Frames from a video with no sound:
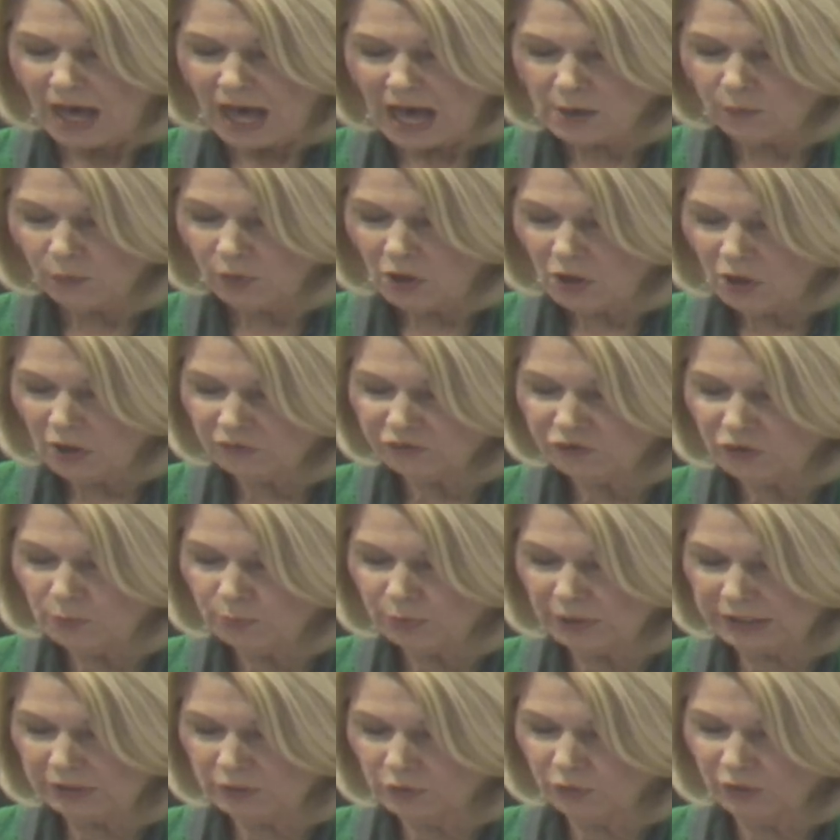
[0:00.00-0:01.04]
I will also
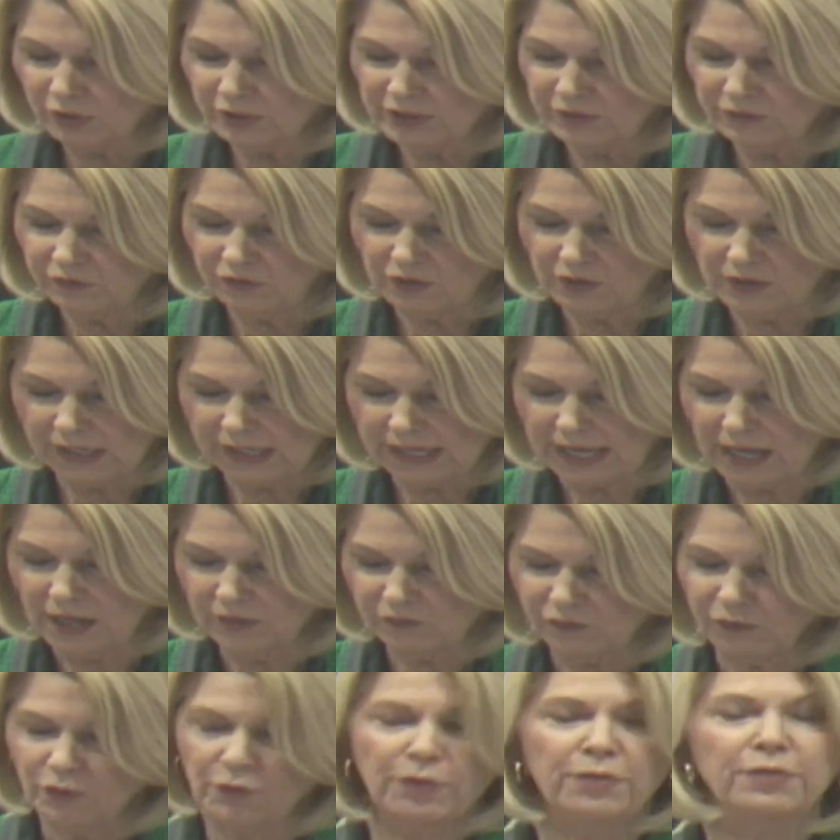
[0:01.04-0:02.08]
bring an ordinance to the
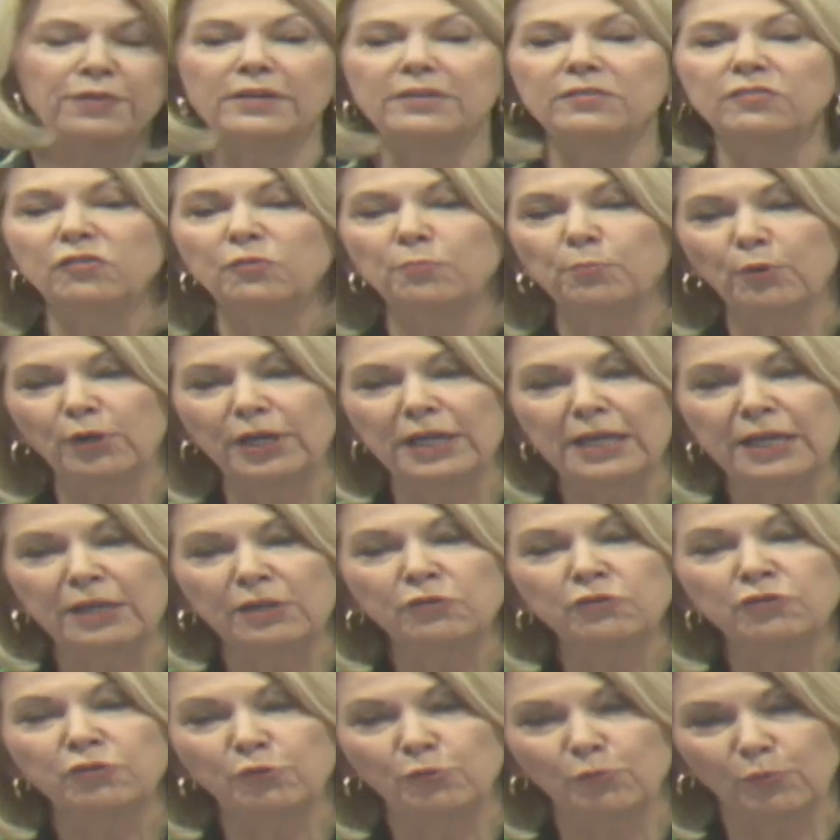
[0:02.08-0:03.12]
council this
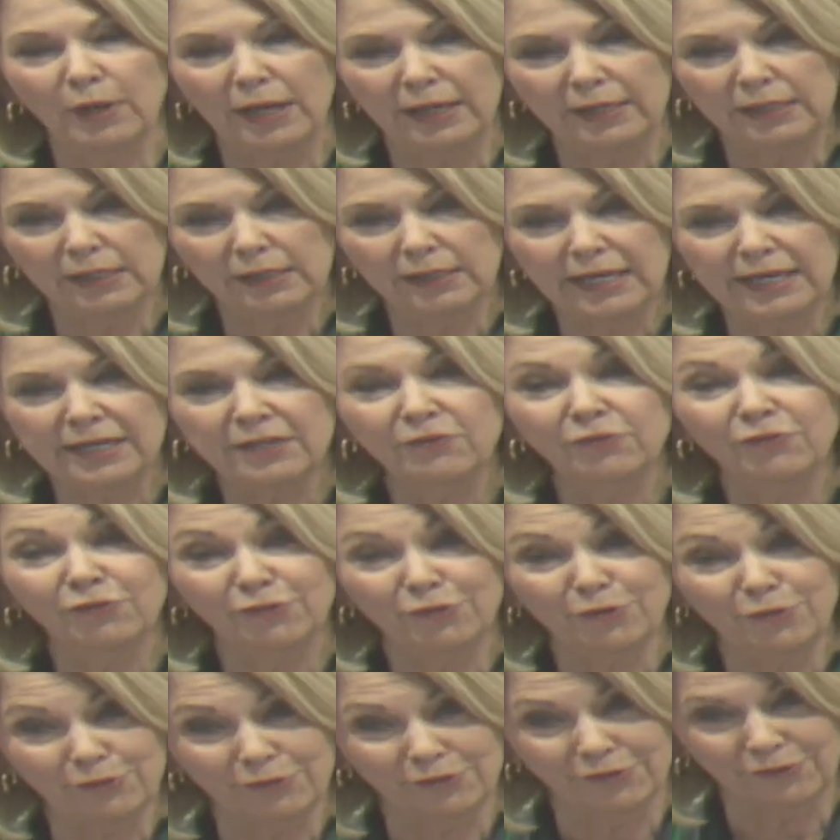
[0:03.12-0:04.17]
spring to regulate
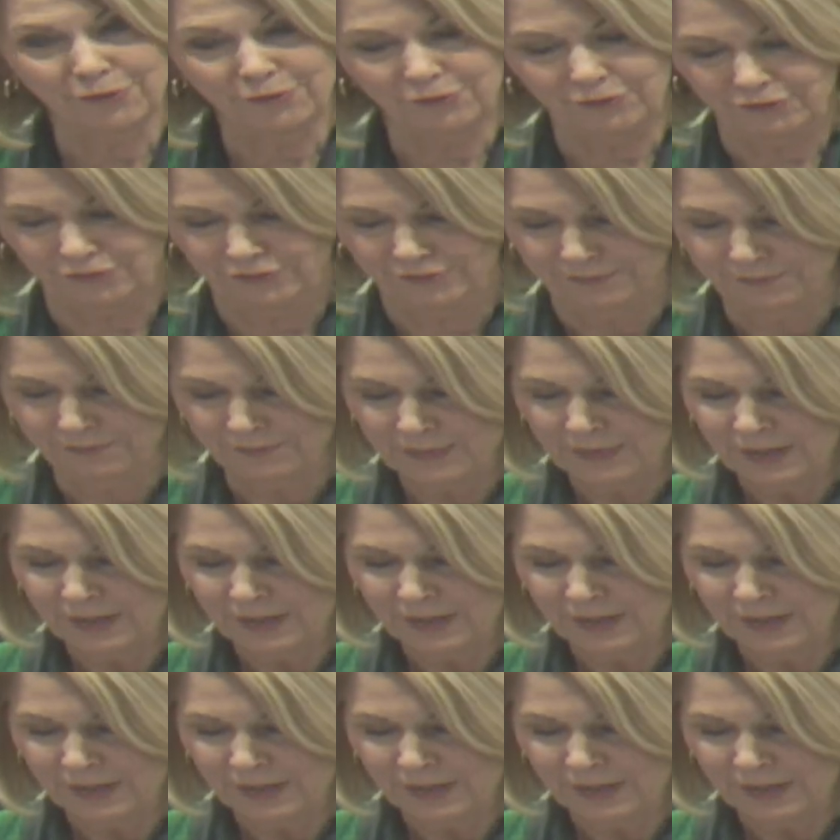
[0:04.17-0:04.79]
scooters.